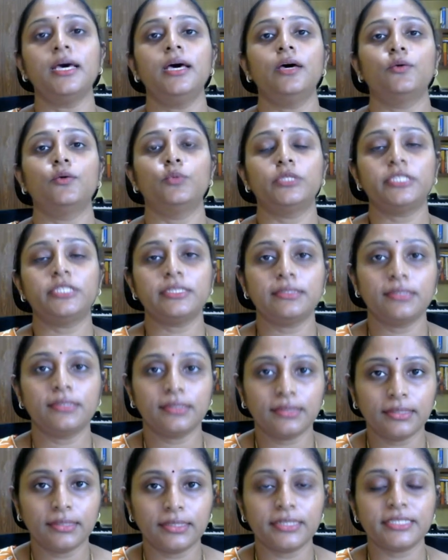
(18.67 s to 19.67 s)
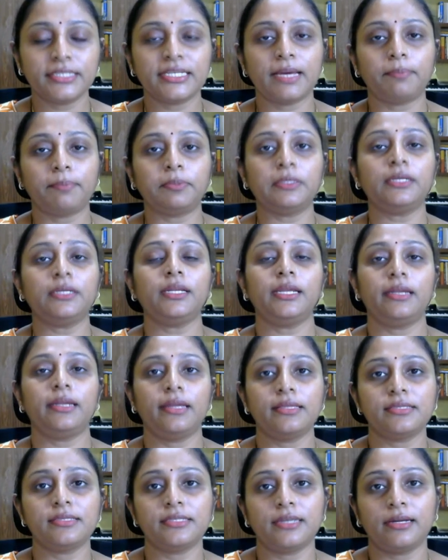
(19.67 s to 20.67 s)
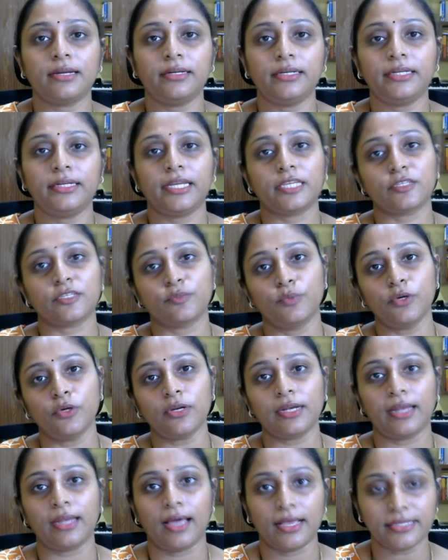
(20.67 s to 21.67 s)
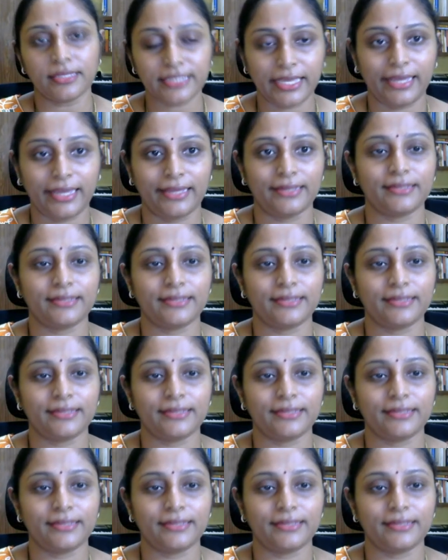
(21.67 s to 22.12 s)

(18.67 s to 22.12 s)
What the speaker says: which is the third chapter in NCERT textbook class 8.